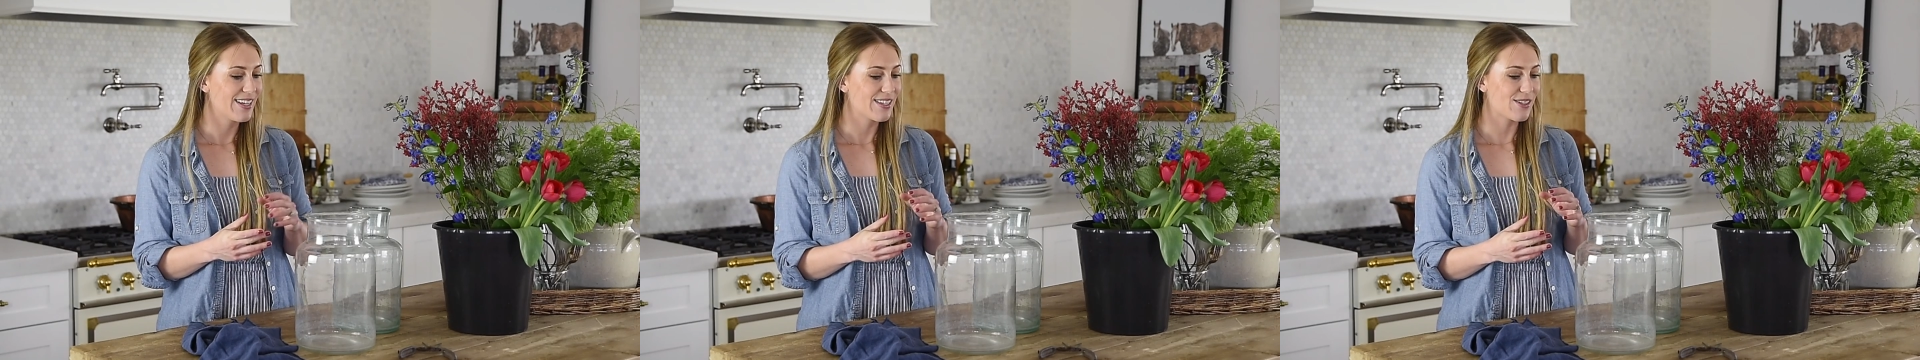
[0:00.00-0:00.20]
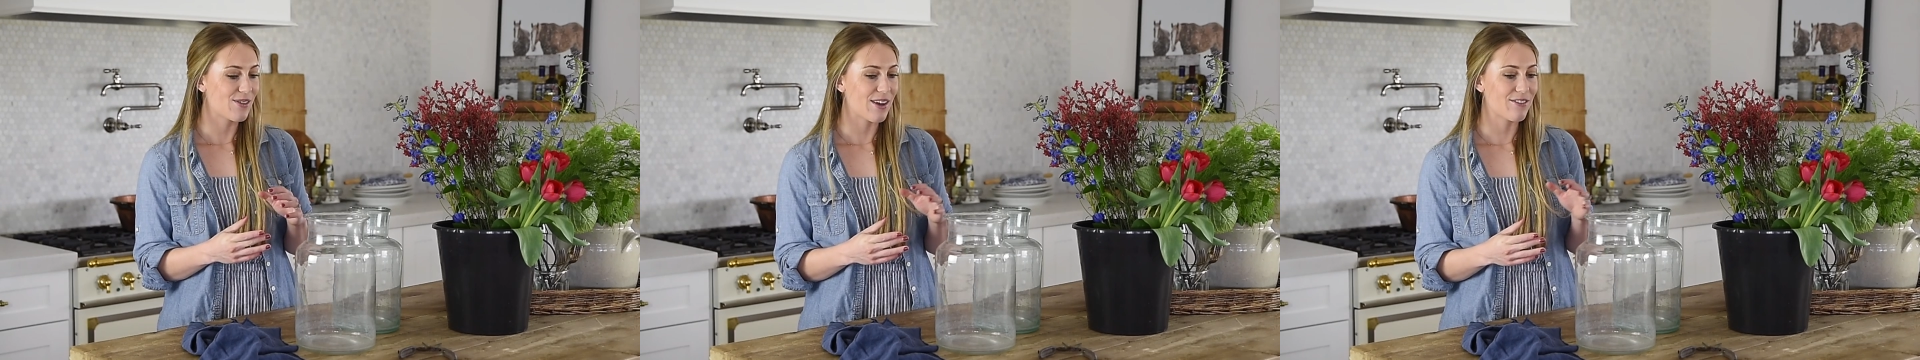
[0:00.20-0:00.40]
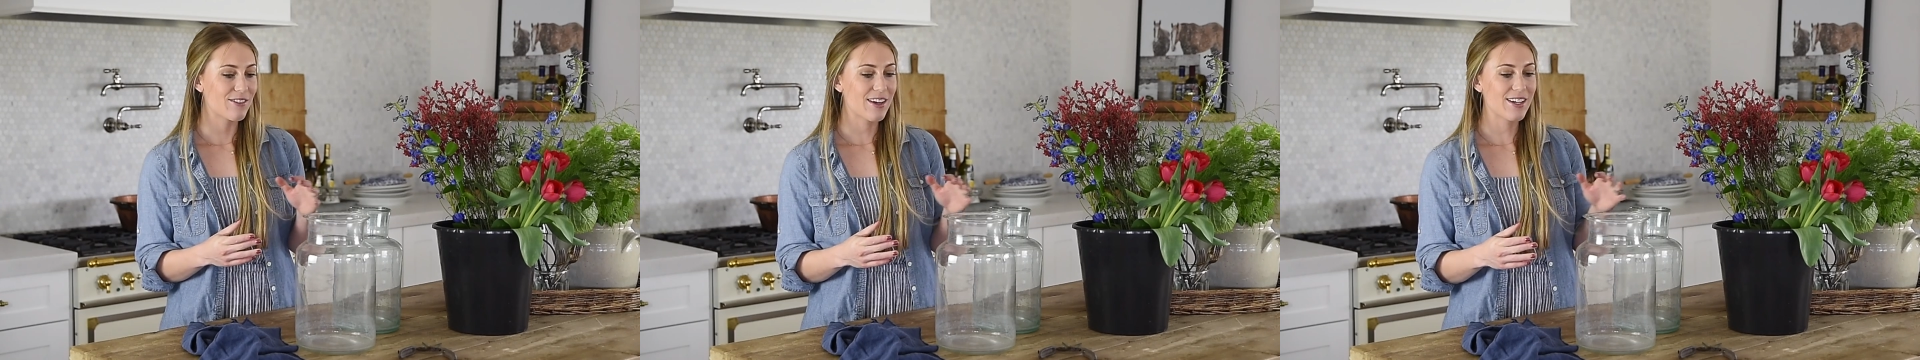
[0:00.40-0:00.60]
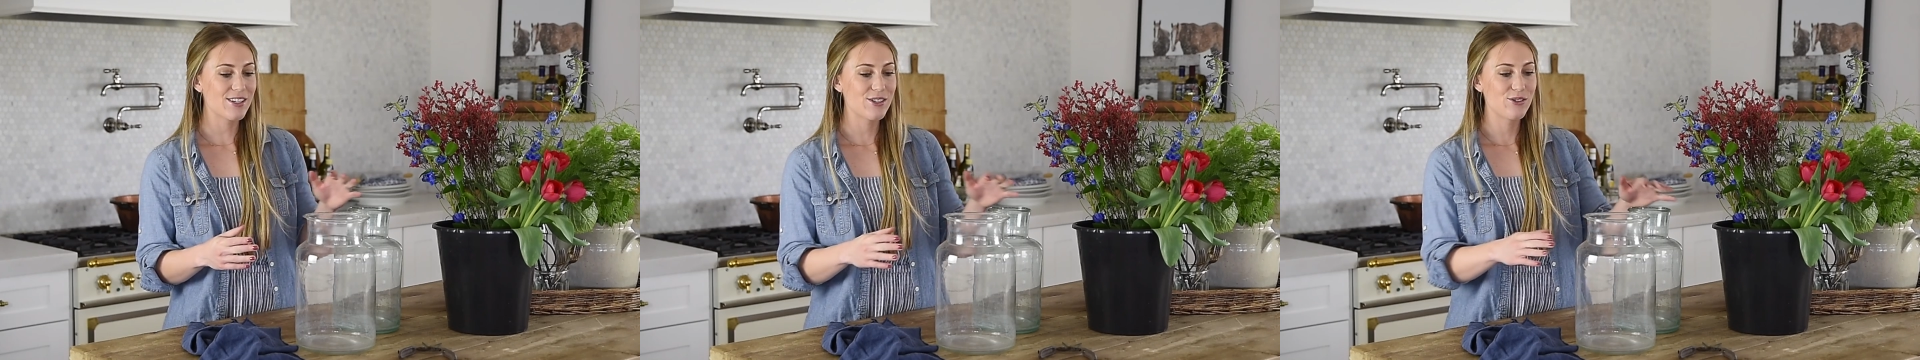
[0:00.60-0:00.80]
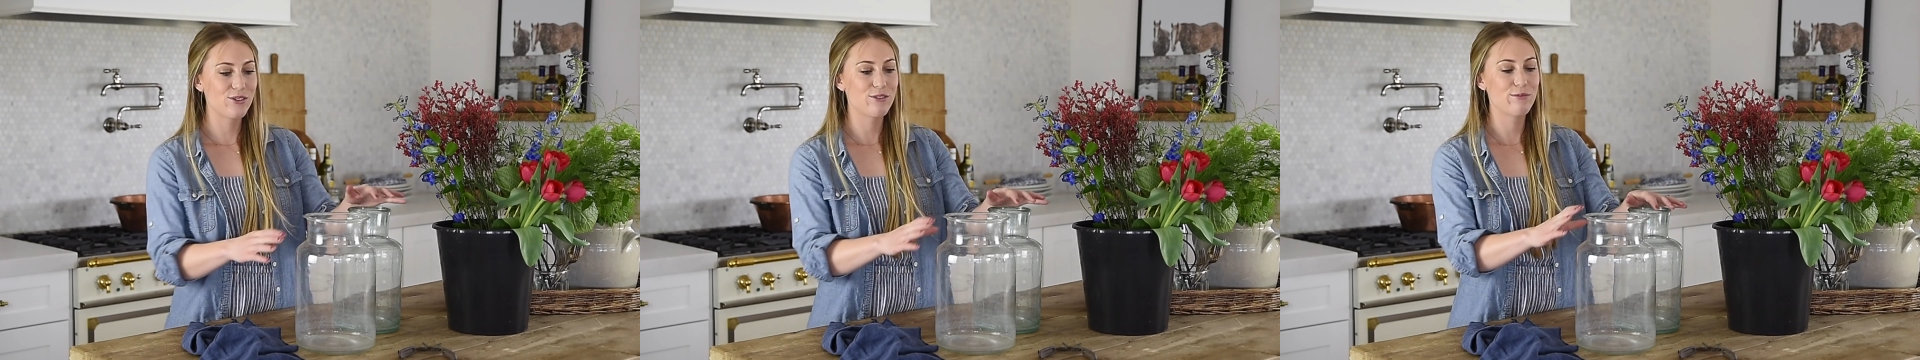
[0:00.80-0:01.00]
So I've got
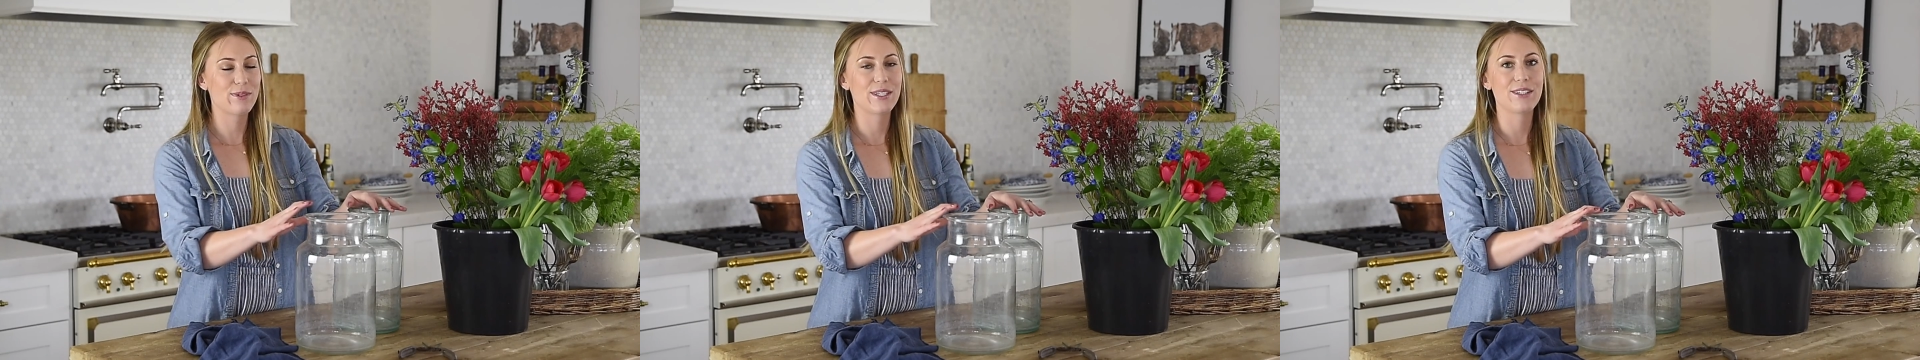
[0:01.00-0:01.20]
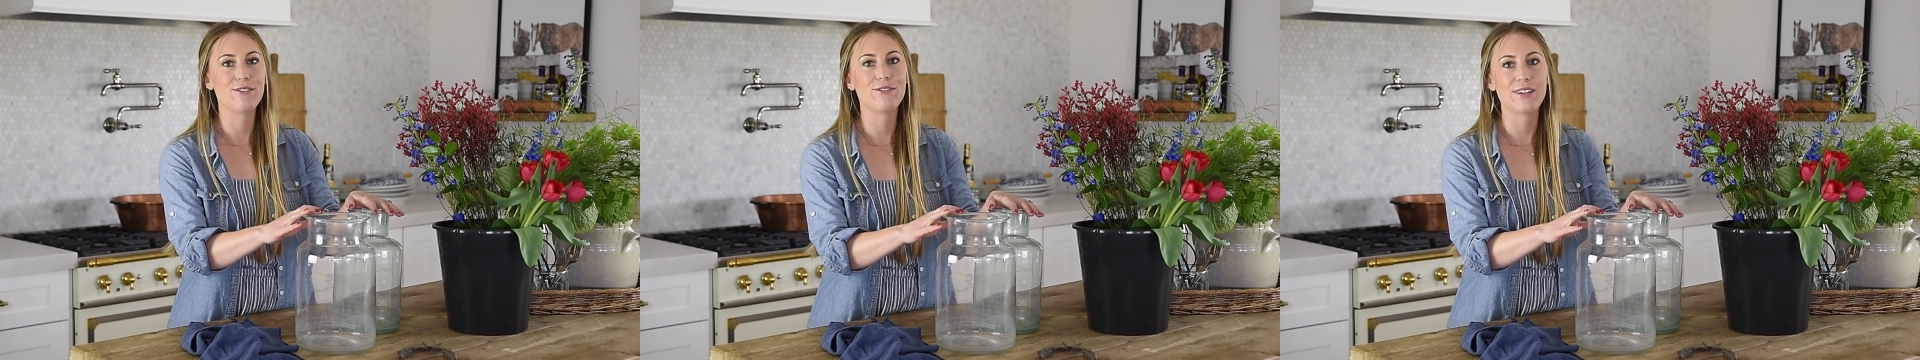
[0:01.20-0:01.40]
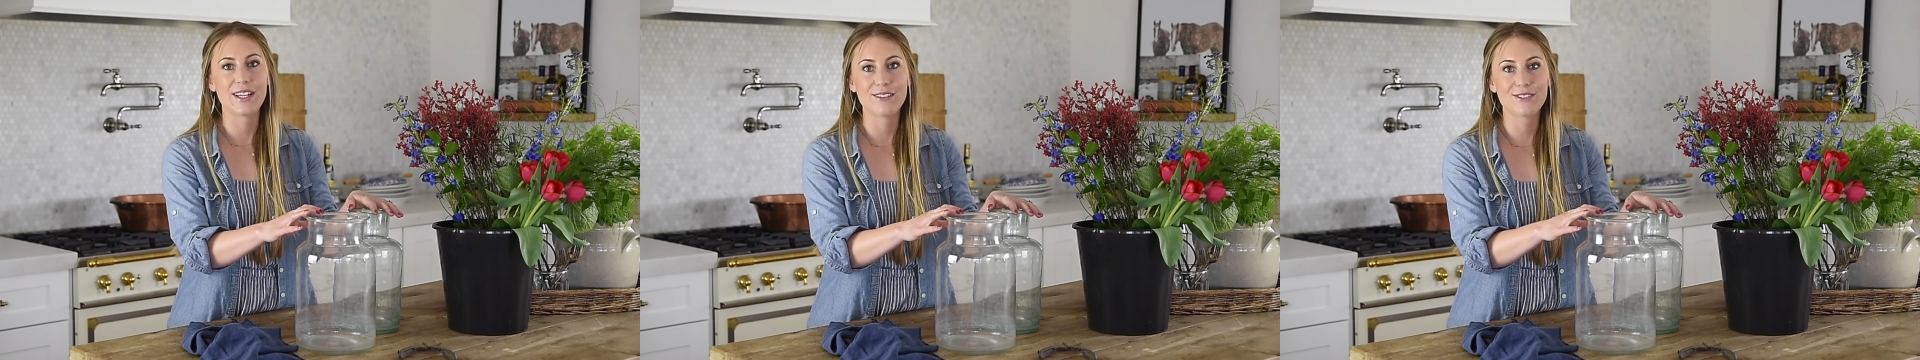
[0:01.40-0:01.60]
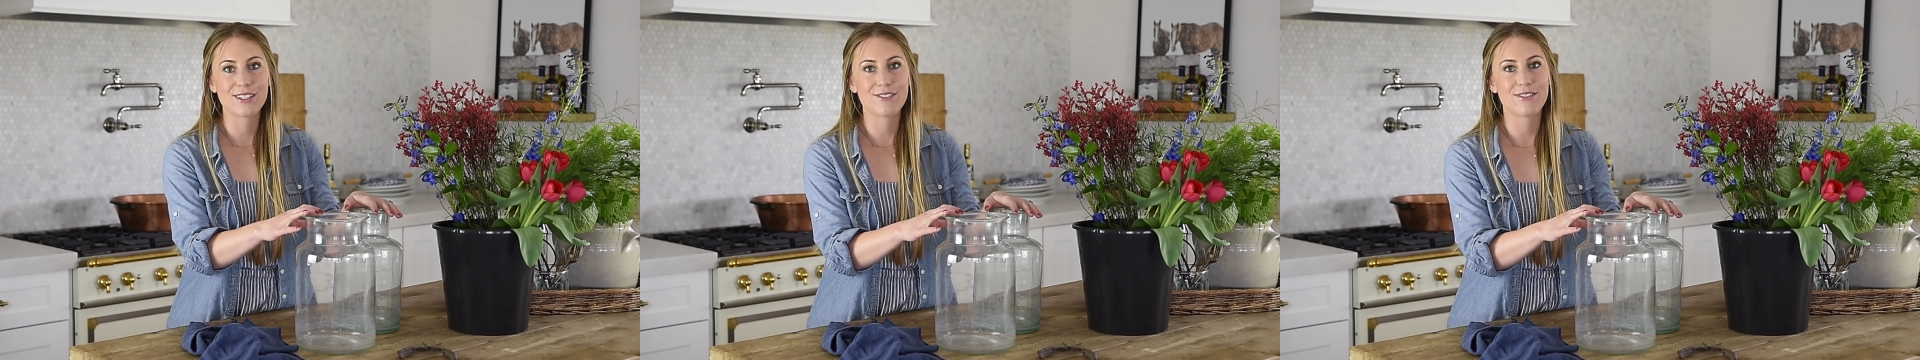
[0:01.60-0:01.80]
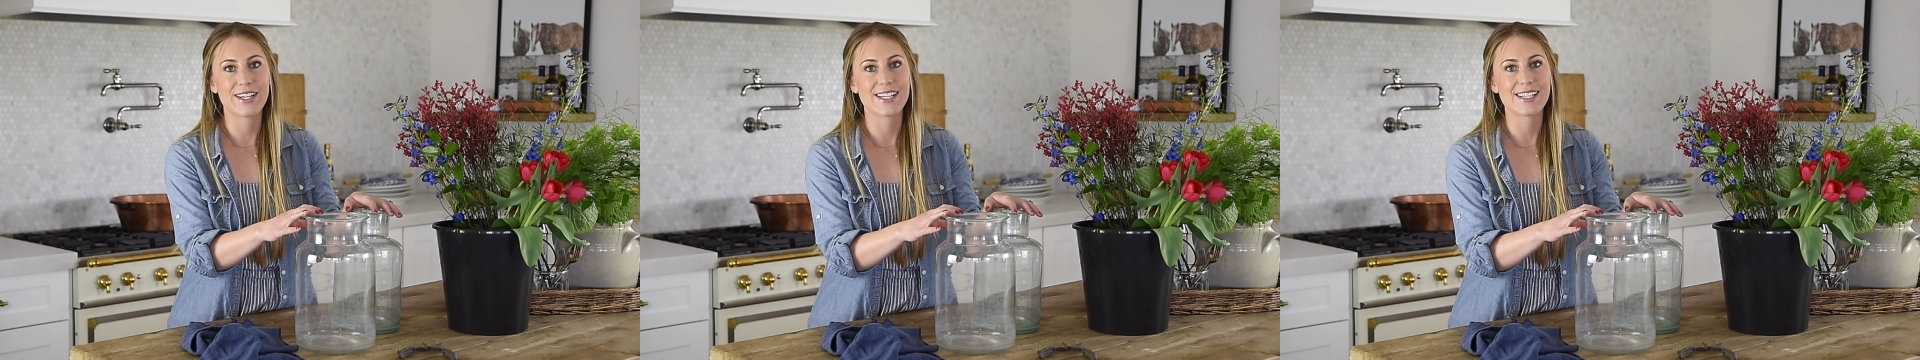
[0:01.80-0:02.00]
two of my
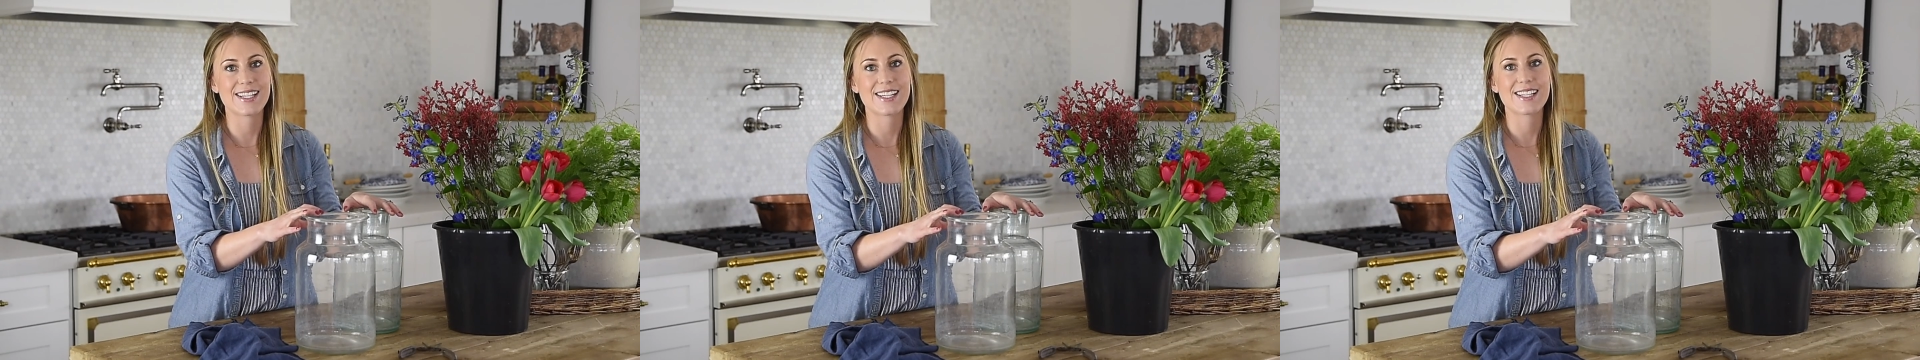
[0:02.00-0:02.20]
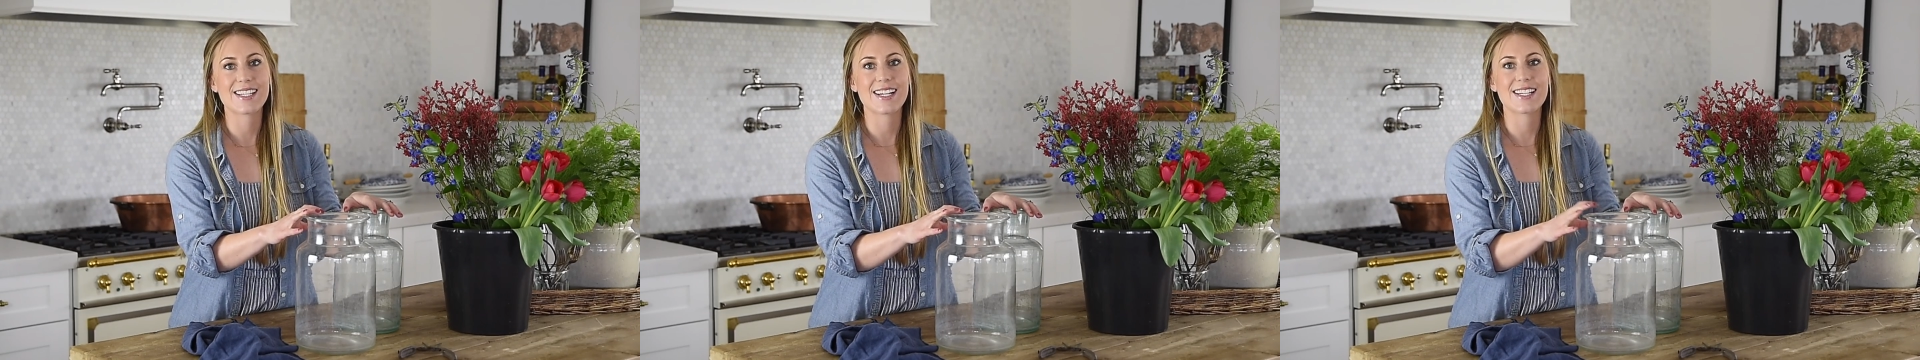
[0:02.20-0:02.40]
favorite vases.